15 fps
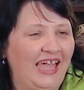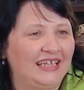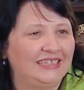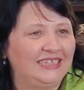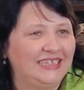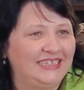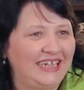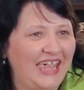
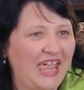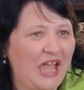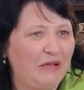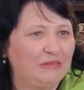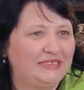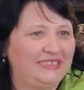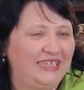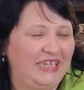and today
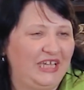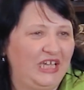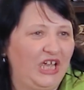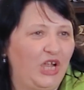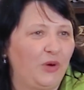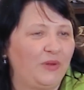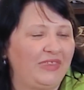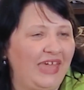I'm sitting
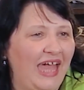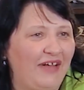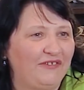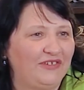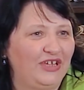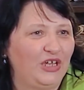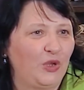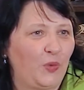here with
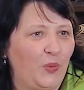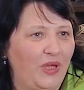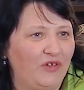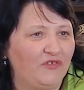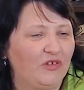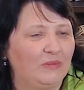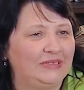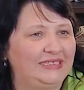Evelyn
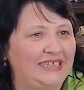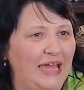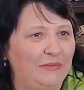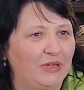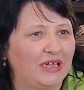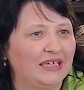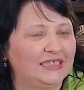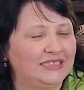Gwynn from
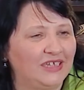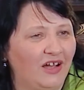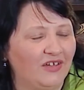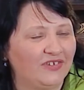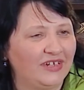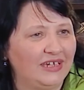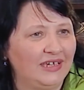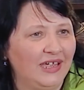Samet
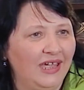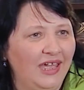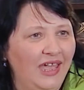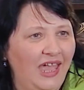Consulting,